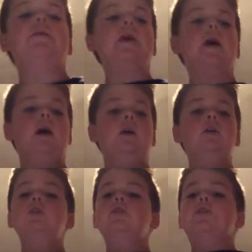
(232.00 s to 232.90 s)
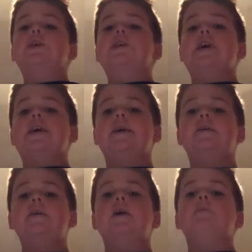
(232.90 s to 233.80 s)
but yeah, so you're going to take
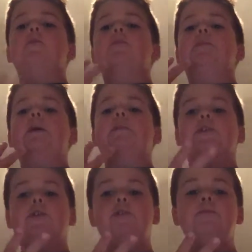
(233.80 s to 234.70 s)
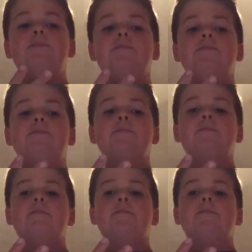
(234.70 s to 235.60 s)
it and multiply it by 2.
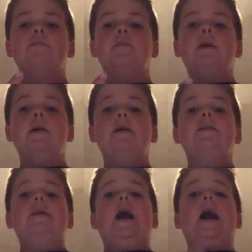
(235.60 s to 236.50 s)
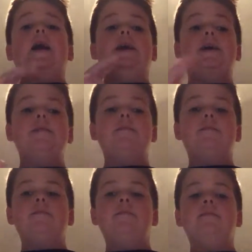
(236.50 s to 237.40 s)
Then add 8.
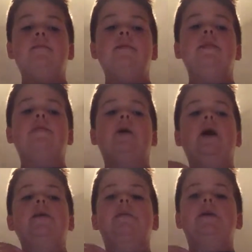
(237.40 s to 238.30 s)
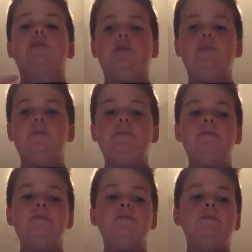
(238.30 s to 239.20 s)
Divide it by 2.
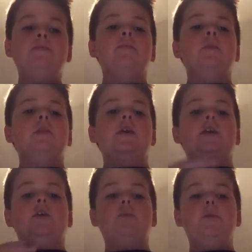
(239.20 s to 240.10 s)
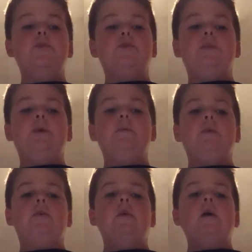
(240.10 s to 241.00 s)
Take original
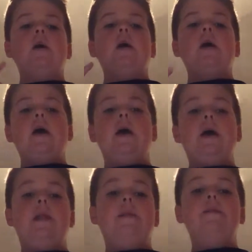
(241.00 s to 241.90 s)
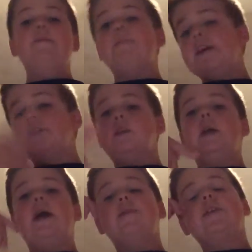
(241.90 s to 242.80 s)
number and
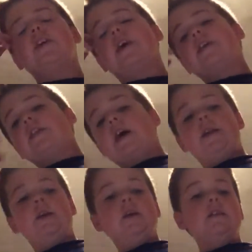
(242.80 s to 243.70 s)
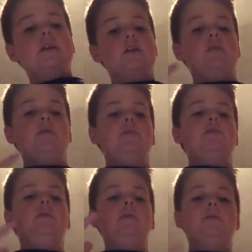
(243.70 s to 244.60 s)
basically everything I said. Take your
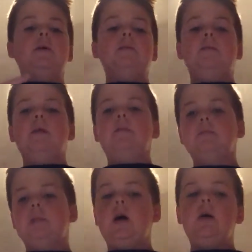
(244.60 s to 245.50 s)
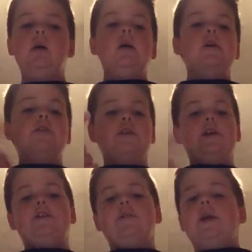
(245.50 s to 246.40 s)
original number, blah, blah, blah, blah, blah. Turn it
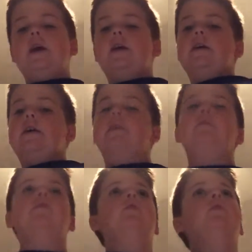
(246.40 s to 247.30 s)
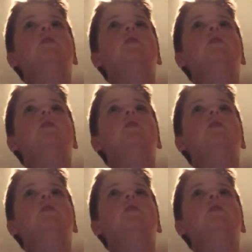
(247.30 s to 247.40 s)
into an animal